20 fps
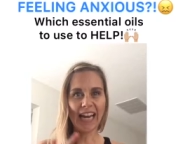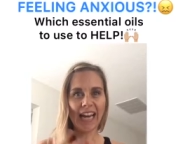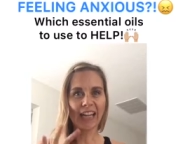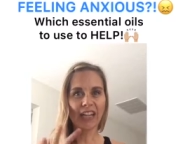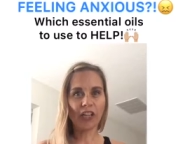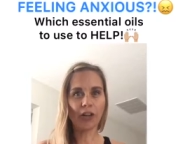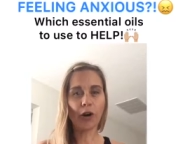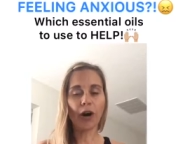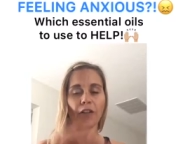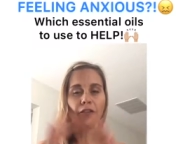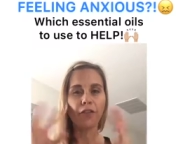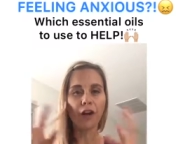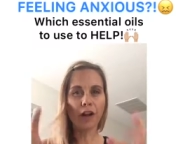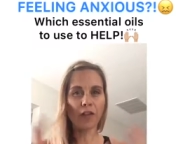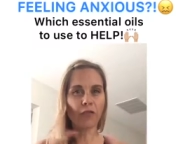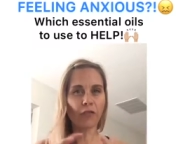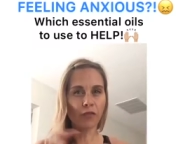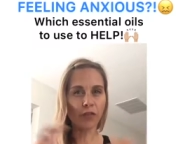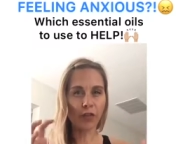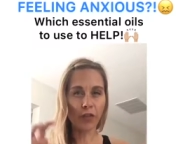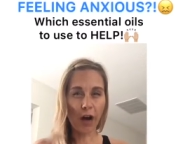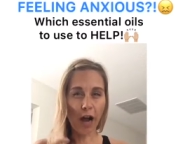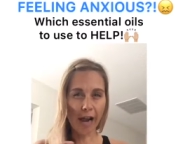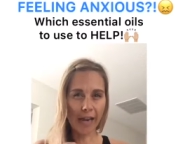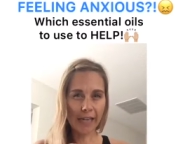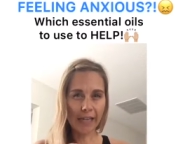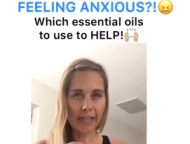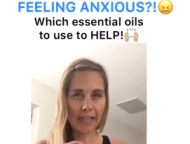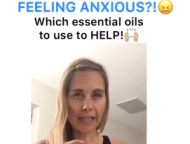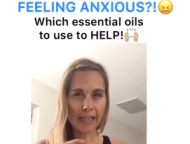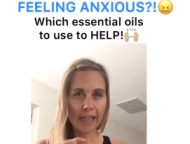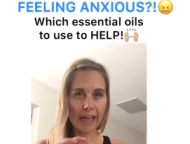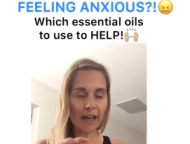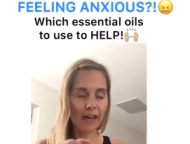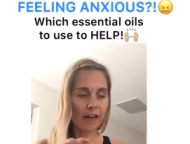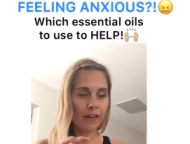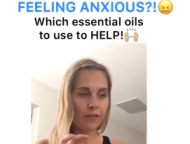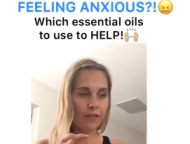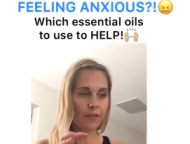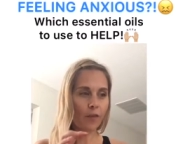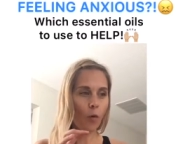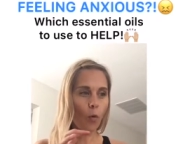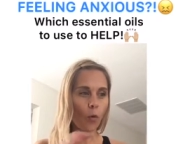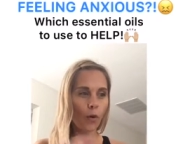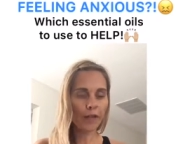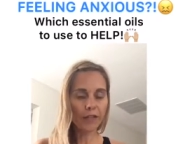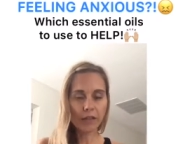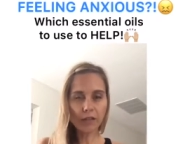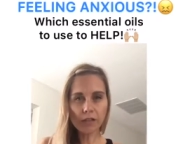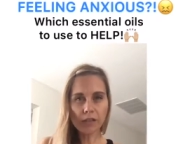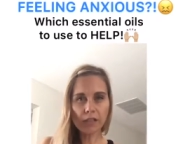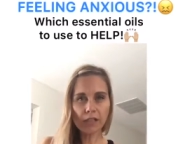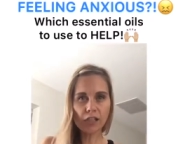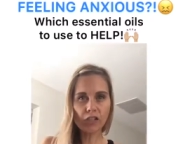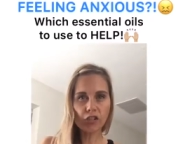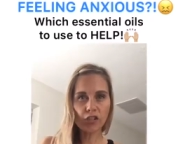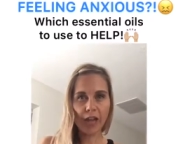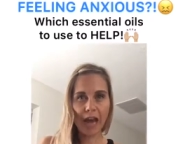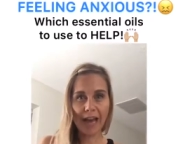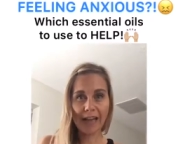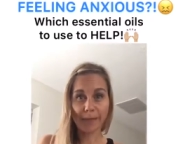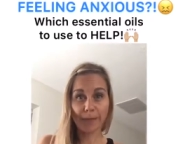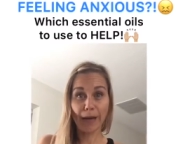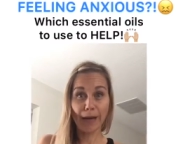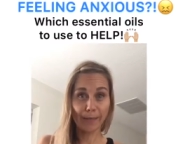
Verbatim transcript: you know, a, a variety of oils to,